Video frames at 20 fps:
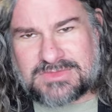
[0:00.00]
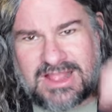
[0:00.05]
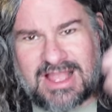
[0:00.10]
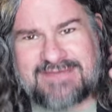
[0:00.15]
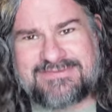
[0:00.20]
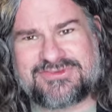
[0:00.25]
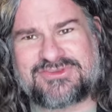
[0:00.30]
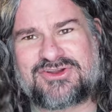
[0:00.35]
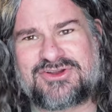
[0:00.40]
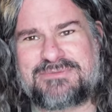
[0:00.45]

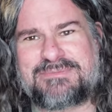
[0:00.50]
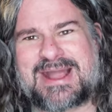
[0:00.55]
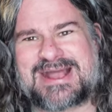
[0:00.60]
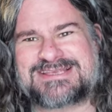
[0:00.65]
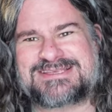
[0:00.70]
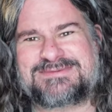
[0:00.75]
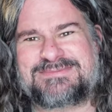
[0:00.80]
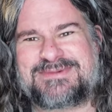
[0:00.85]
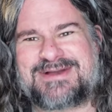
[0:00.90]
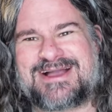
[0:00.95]
a certain
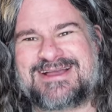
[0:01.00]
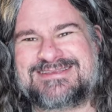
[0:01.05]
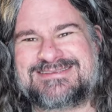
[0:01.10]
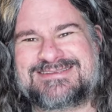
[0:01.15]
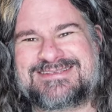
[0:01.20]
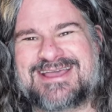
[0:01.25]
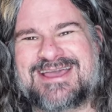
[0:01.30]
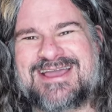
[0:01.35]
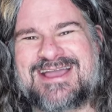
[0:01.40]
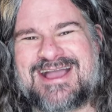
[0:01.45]

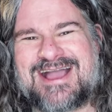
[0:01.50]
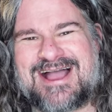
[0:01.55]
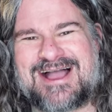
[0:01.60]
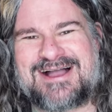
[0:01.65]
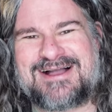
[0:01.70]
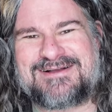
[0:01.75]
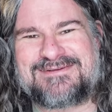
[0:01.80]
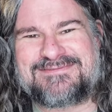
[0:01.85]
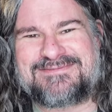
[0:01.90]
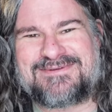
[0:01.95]
maximized
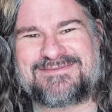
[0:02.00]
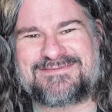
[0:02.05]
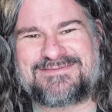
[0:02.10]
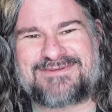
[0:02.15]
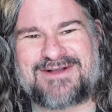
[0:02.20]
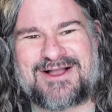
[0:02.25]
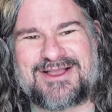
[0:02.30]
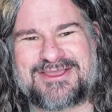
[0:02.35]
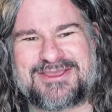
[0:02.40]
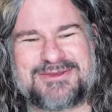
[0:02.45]
of
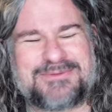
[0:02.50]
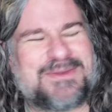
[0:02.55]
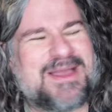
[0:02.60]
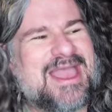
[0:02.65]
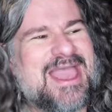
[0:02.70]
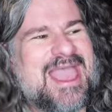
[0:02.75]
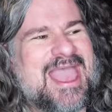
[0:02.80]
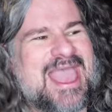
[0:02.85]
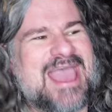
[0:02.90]
volume,